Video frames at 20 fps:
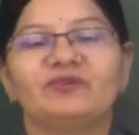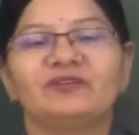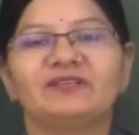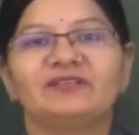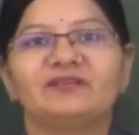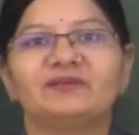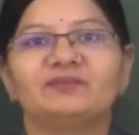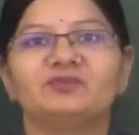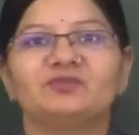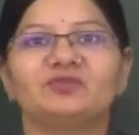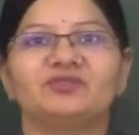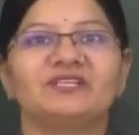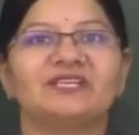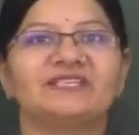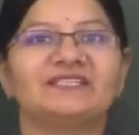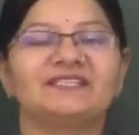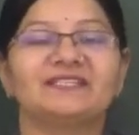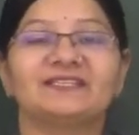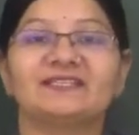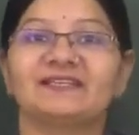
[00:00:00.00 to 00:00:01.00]
welcome to
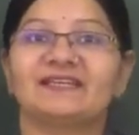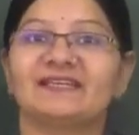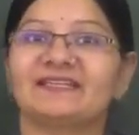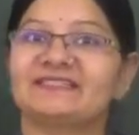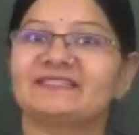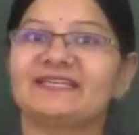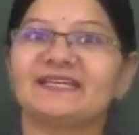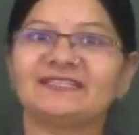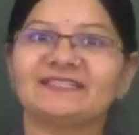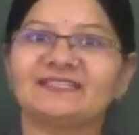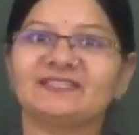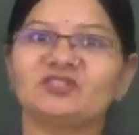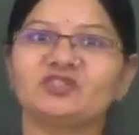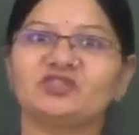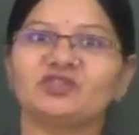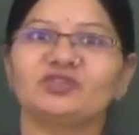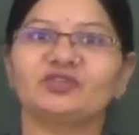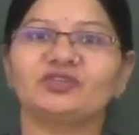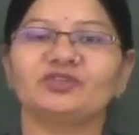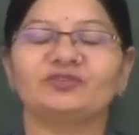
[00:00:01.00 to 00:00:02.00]
yet another exciting
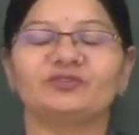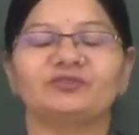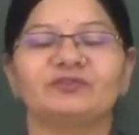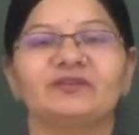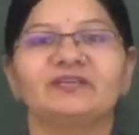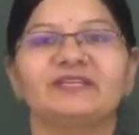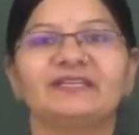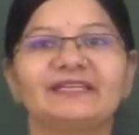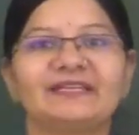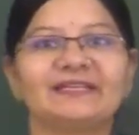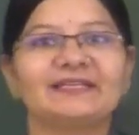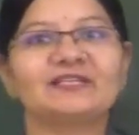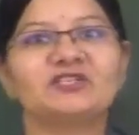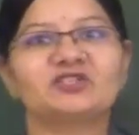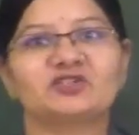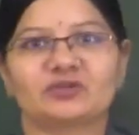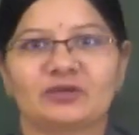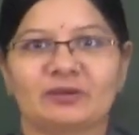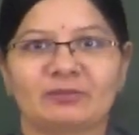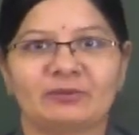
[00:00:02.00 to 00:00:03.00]
journey of learning
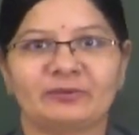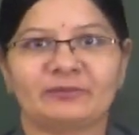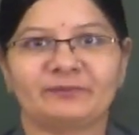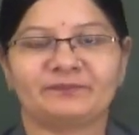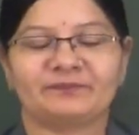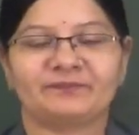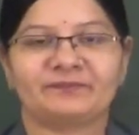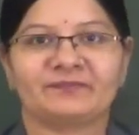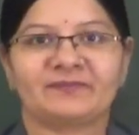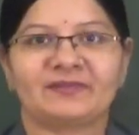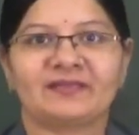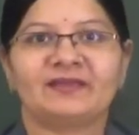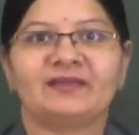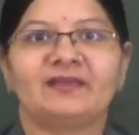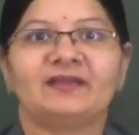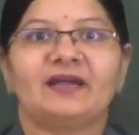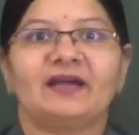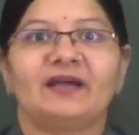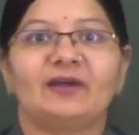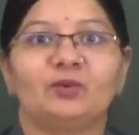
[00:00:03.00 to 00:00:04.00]
English grammar.
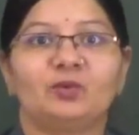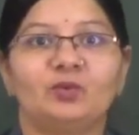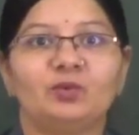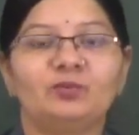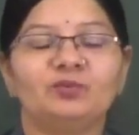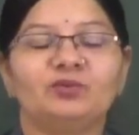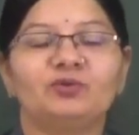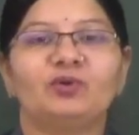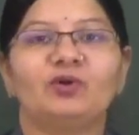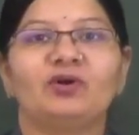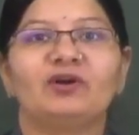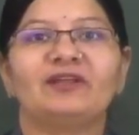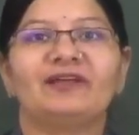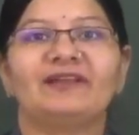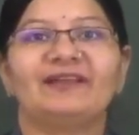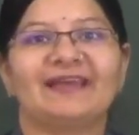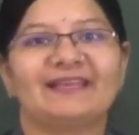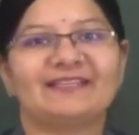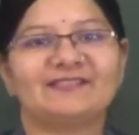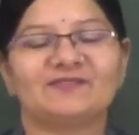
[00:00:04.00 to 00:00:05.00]
I hope you all
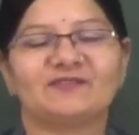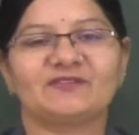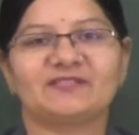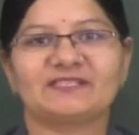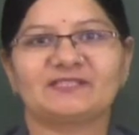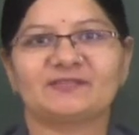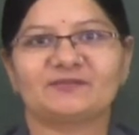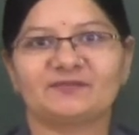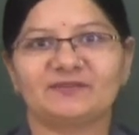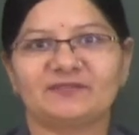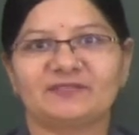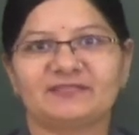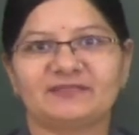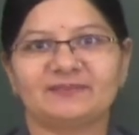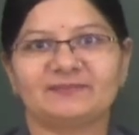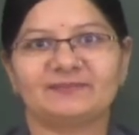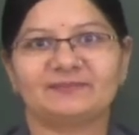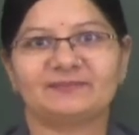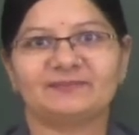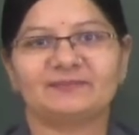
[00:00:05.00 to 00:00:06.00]
are as fit as a
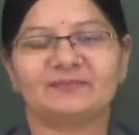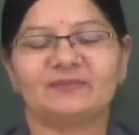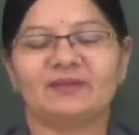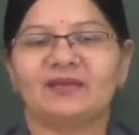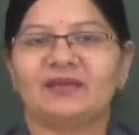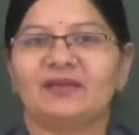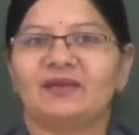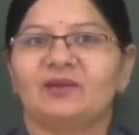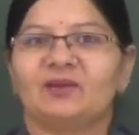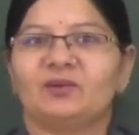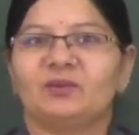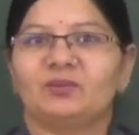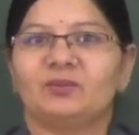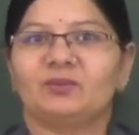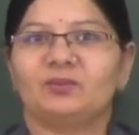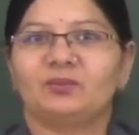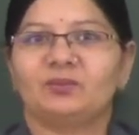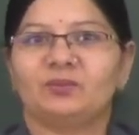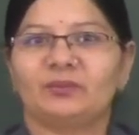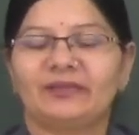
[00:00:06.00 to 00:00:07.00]
fiddle.
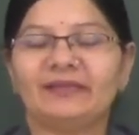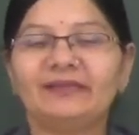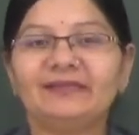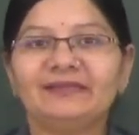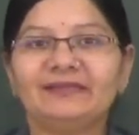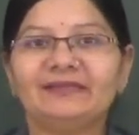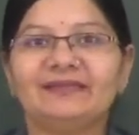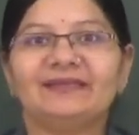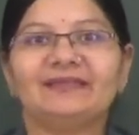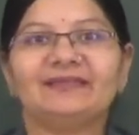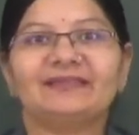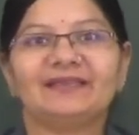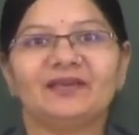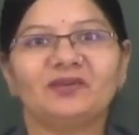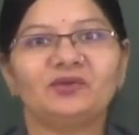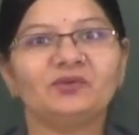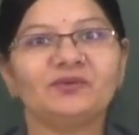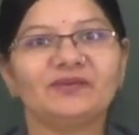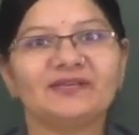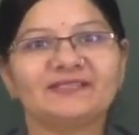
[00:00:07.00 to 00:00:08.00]
Well,
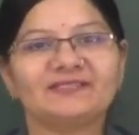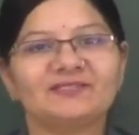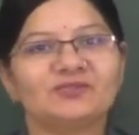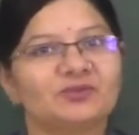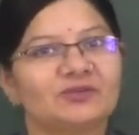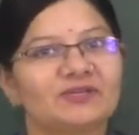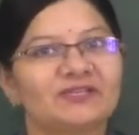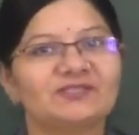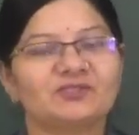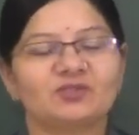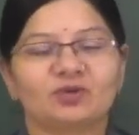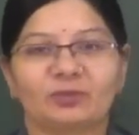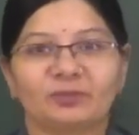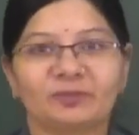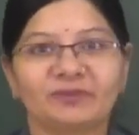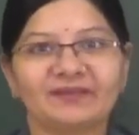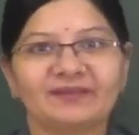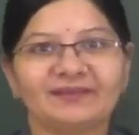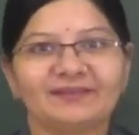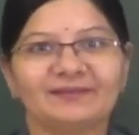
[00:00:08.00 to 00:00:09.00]
can you guess today's
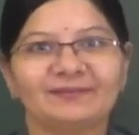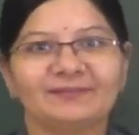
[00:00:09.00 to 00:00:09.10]
topic?